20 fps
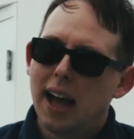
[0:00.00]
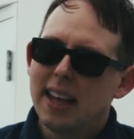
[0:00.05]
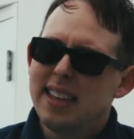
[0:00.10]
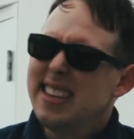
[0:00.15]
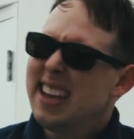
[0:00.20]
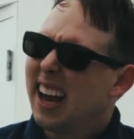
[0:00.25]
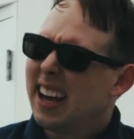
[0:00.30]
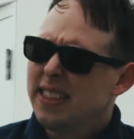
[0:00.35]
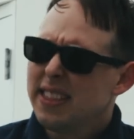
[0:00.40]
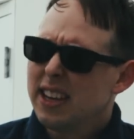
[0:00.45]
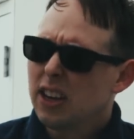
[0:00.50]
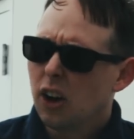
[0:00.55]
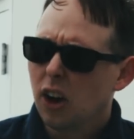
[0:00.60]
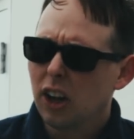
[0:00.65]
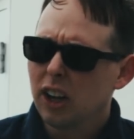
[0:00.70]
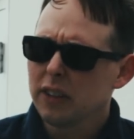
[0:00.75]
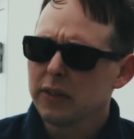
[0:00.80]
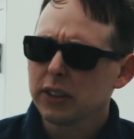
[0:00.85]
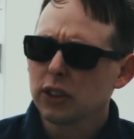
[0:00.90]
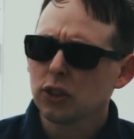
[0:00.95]
Yeah, I think
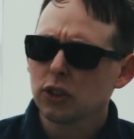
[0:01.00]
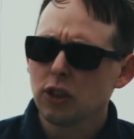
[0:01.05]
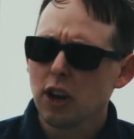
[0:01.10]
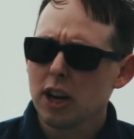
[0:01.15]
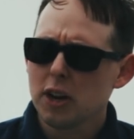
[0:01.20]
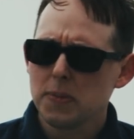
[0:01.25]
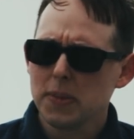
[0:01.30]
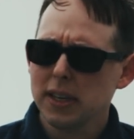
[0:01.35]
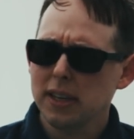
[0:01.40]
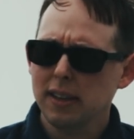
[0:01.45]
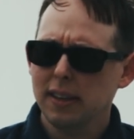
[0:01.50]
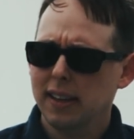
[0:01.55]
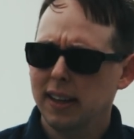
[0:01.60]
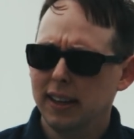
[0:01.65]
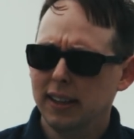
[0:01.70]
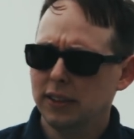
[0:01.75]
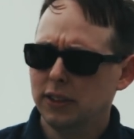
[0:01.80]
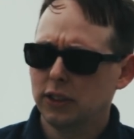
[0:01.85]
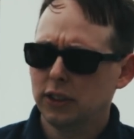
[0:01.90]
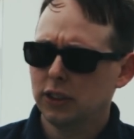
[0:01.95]
all of astronomy
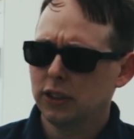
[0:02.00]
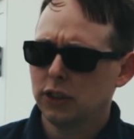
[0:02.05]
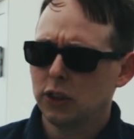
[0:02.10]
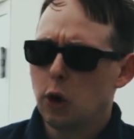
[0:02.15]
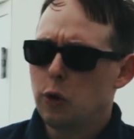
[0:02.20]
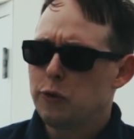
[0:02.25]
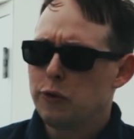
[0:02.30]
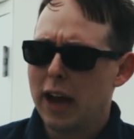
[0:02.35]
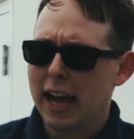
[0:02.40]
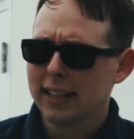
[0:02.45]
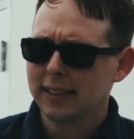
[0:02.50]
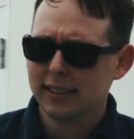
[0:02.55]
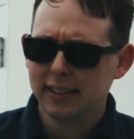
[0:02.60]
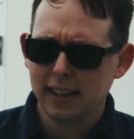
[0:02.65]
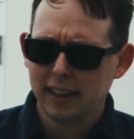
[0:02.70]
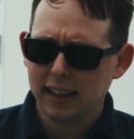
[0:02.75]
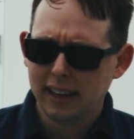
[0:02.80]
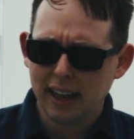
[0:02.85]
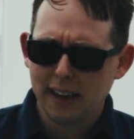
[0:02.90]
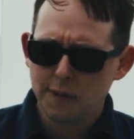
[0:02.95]
is just so
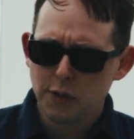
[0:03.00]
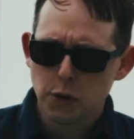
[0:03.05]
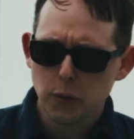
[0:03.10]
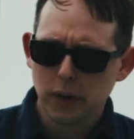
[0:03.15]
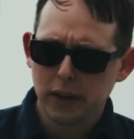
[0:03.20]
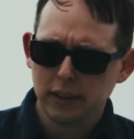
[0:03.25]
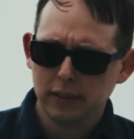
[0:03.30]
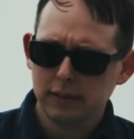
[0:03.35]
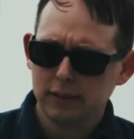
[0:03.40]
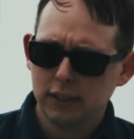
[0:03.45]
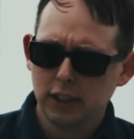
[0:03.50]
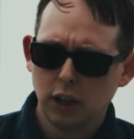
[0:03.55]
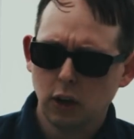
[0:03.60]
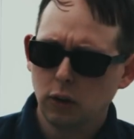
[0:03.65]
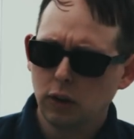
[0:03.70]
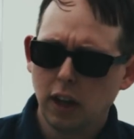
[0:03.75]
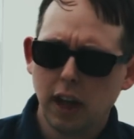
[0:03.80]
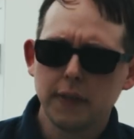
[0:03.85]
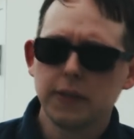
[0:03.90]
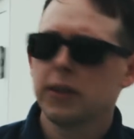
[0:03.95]
fascinating. Everyone, you know,
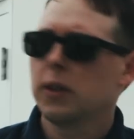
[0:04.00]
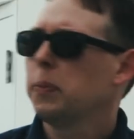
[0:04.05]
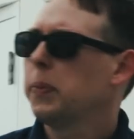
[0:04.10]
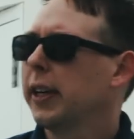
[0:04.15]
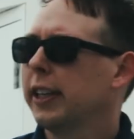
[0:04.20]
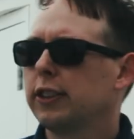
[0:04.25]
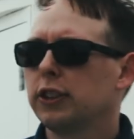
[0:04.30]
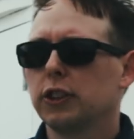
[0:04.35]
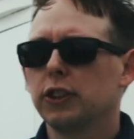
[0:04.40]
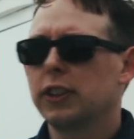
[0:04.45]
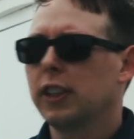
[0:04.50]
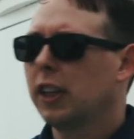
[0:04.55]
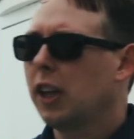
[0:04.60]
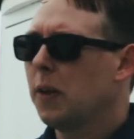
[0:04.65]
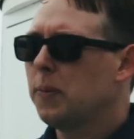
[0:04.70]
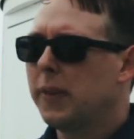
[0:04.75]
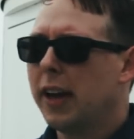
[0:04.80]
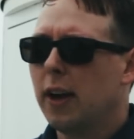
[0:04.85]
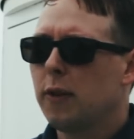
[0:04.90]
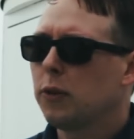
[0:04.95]
loves the pictures that
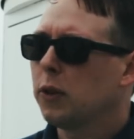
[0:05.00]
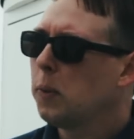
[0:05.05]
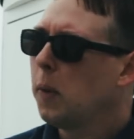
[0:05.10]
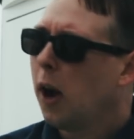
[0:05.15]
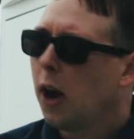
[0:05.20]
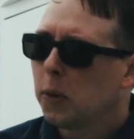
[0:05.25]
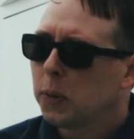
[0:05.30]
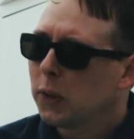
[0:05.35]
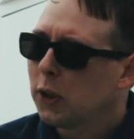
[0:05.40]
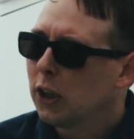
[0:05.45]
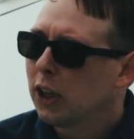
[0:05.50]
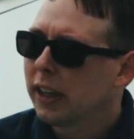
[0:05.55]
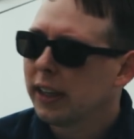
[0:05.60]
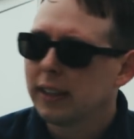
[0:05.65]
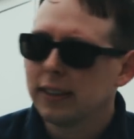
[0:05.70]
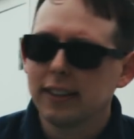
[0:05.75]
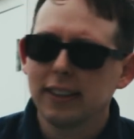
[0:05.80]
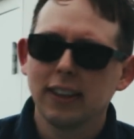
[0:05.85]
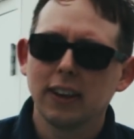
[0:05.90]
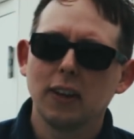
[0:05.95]
come down from Hubble,
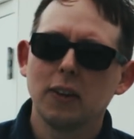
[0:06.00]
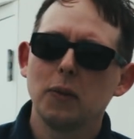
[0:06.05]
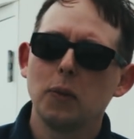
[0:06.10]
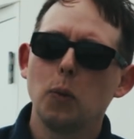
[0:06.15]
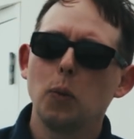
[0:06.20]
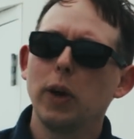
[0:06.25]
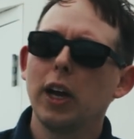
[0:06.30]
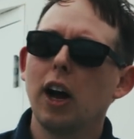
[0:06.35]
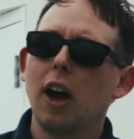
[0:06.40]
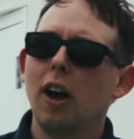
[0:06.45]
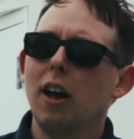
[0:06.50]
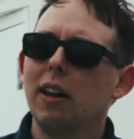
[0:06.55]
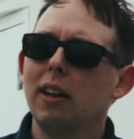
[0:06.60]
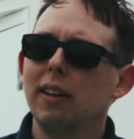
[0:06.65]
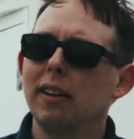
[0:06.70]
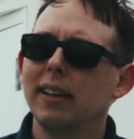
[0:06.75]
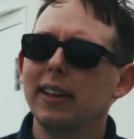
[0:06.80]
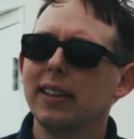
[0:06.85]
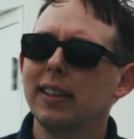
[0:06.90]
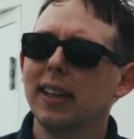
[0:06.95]
and, you know,
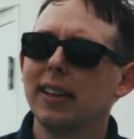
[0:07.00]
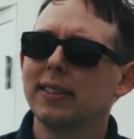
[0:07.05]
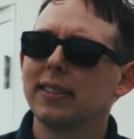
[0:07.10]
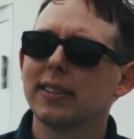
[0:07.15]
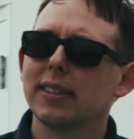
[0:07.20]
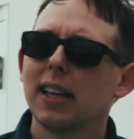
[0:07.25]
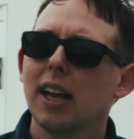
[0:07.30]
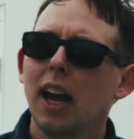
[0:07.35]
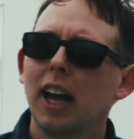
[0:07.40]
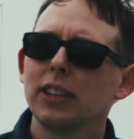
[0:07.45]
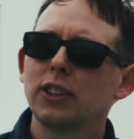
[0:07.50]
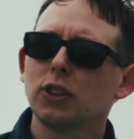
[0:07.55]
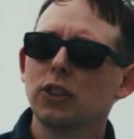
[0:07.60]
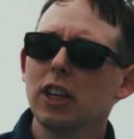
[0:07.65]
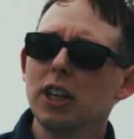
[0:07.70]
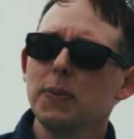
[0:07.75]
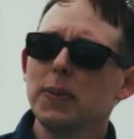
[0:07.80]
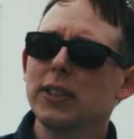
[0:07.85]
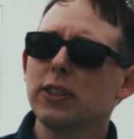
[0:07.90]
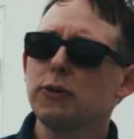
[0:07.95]

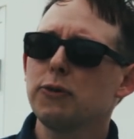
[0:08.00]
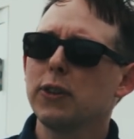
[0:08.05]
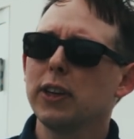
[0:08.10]
astronomy is a